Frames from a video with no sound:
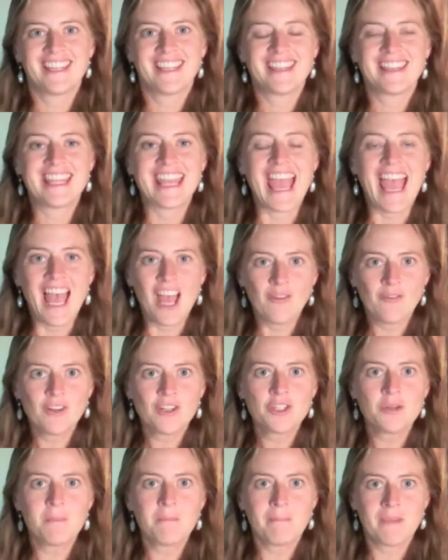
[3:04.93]
the
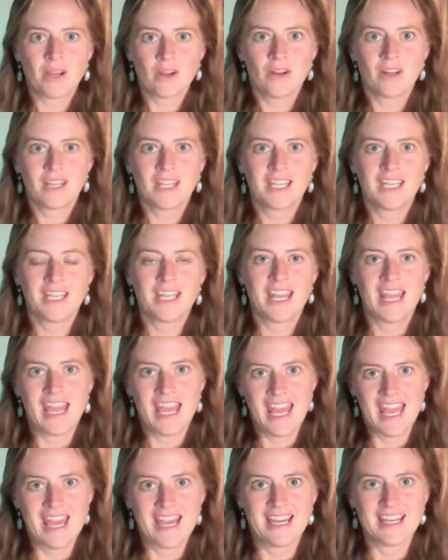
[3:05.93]
average American
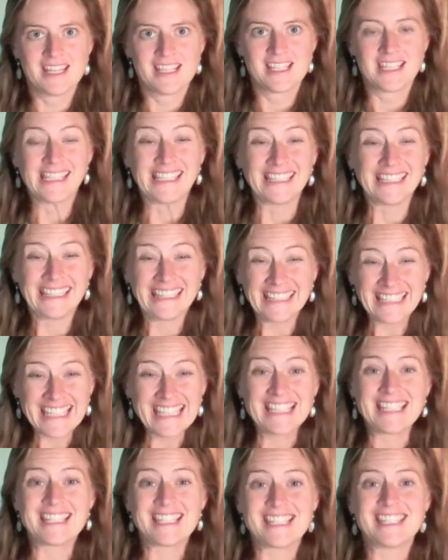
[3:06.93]
has at
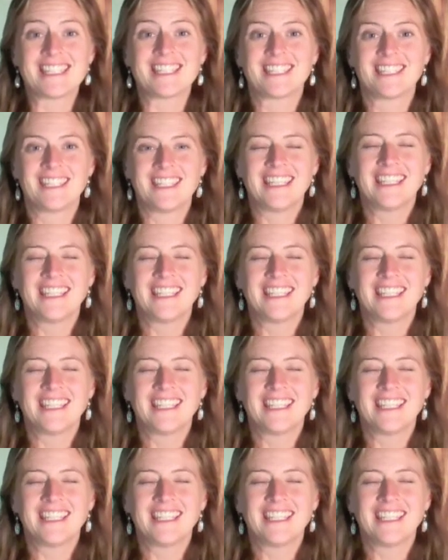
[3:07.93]
least